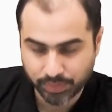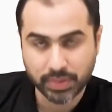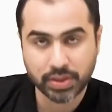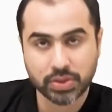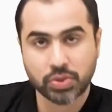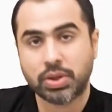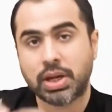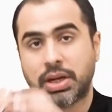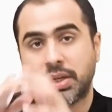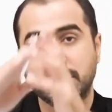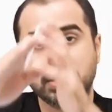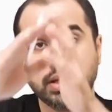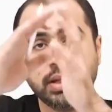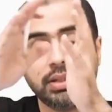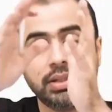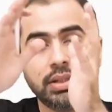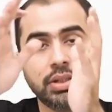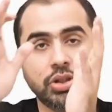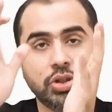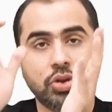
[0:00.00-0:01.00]
So that is the
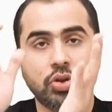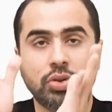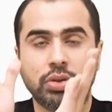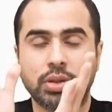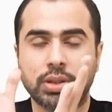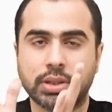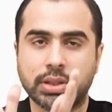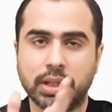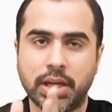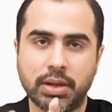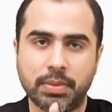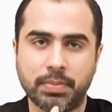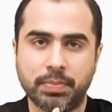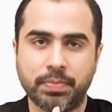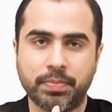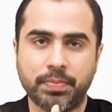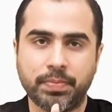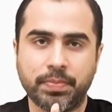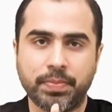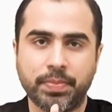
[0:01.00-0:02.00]
incision on the skin.
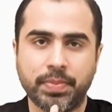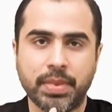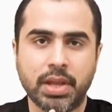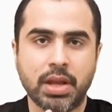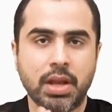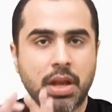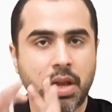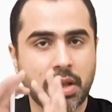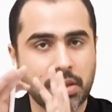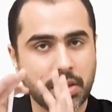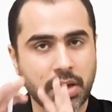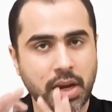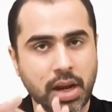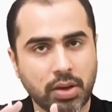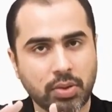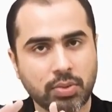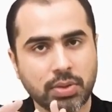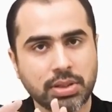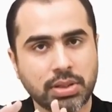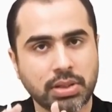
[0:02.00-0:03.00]
Then I
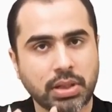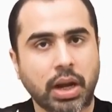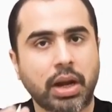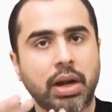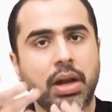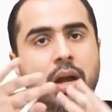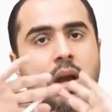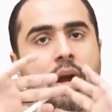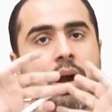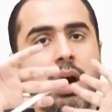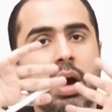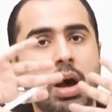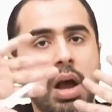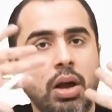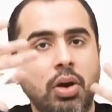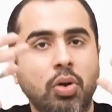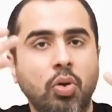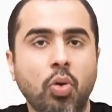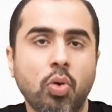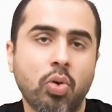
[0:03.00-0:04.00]
go inside, I
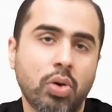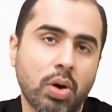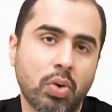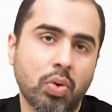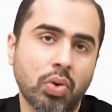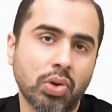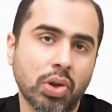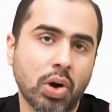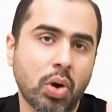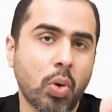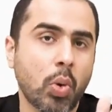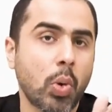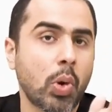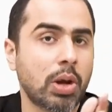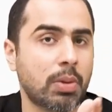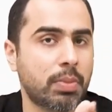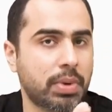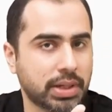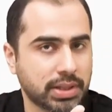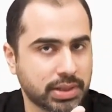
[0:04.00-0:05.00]
core out the
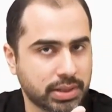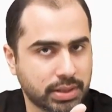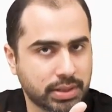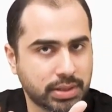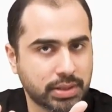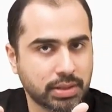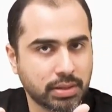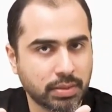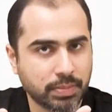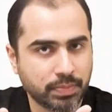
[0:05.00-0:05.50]
whole breast.